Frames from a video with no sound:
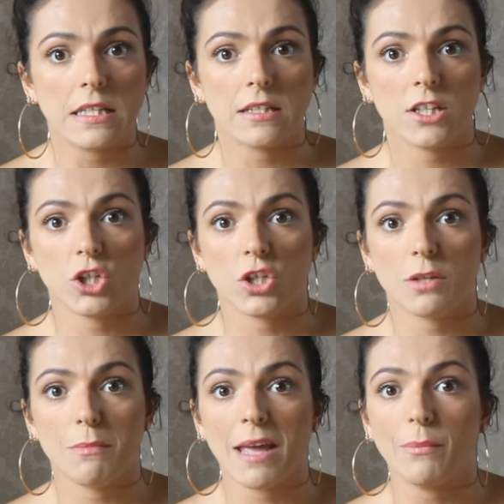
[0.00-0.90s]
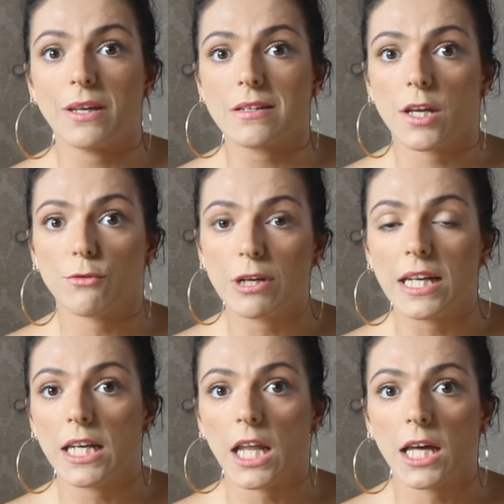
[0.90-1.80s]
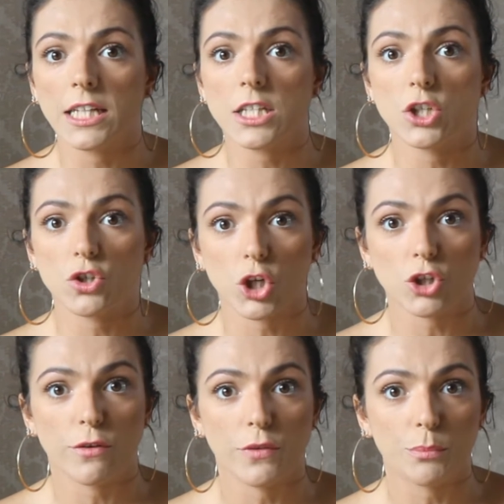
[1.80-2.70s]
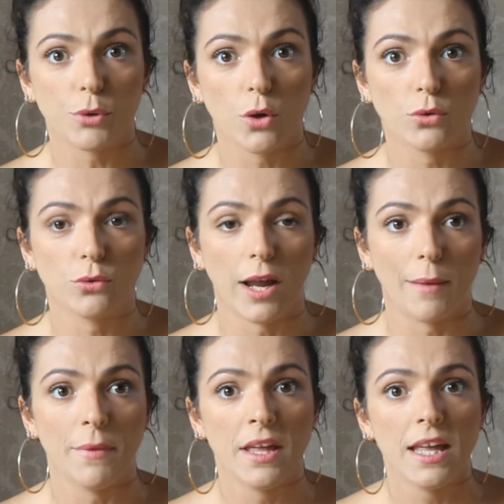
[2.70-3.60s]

decision to make because I really liked the structure of the program.